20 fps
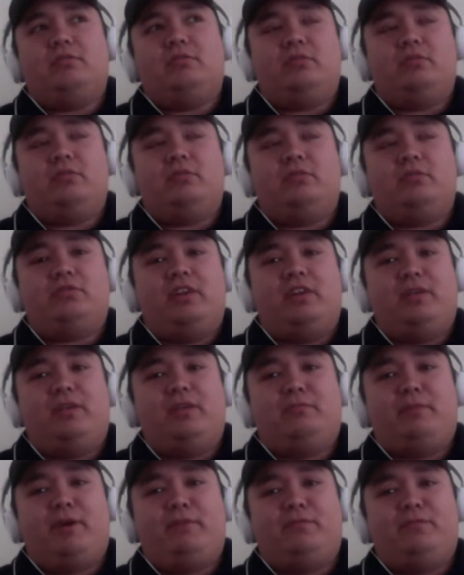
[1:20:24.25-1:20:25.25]
diversity
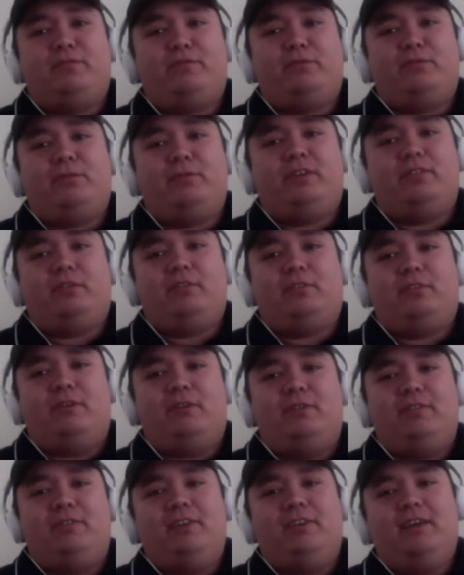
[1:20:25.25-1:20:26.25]
in my food in
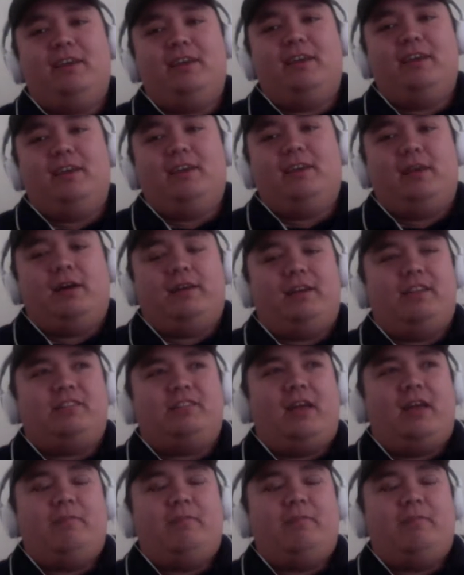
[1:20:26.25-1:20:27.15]
general. Now, does that